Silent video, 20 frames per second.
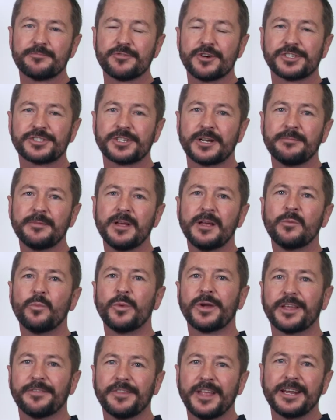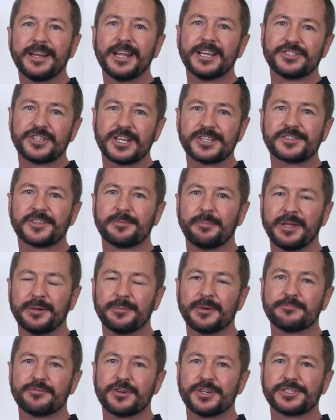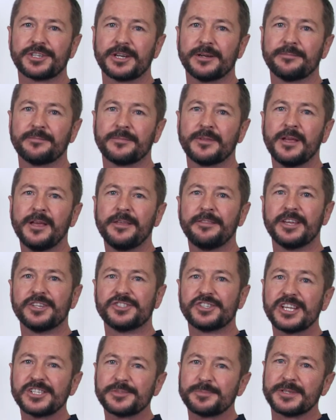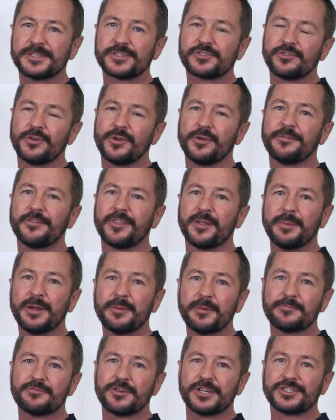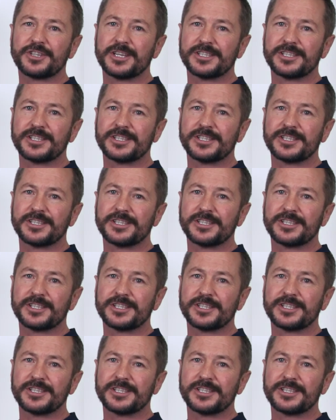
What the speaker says: pressure, we can then adjust the minimum pressure. The adjustment screw for the minimum pressure